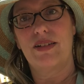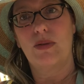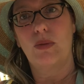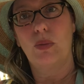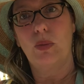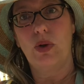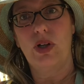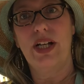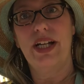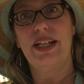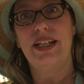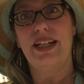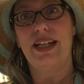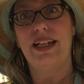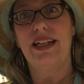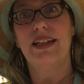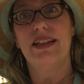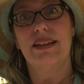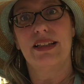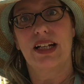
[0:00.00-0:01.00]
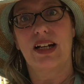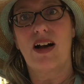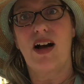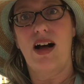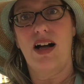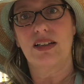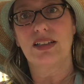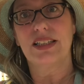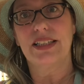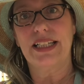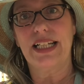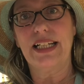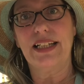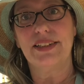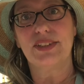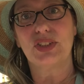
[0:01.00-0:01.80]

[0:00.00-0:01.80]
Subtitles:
one in the colony.